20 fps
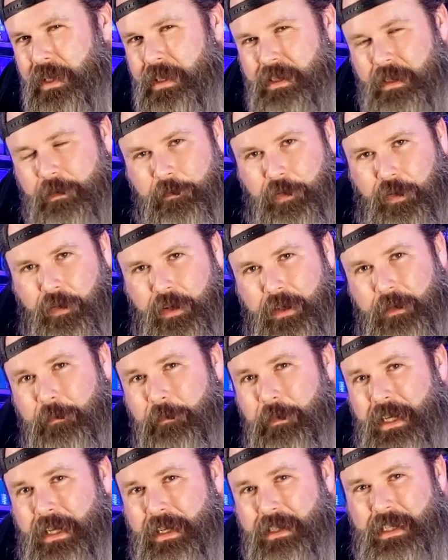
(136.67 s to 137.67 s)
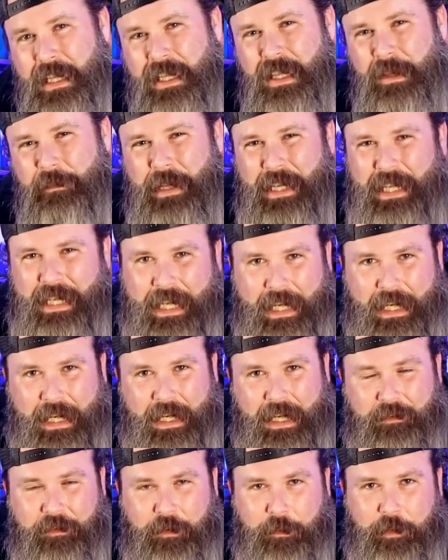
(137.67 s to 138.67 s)
is important because at the
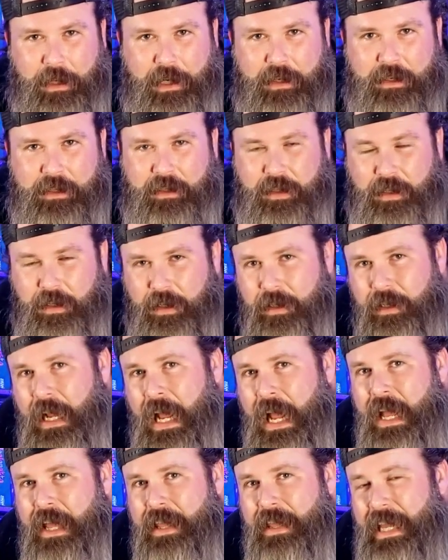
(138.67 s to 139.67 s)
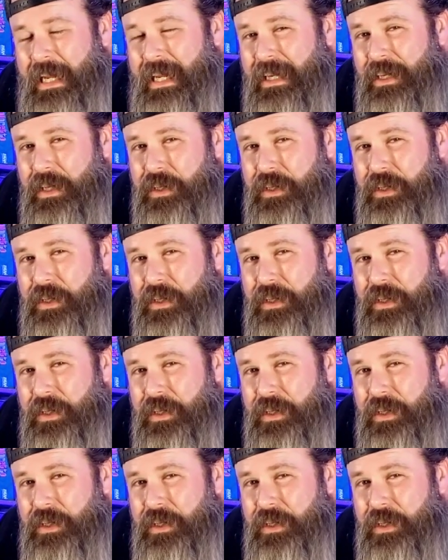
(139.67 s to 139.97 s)
beginning of a player's turn, they can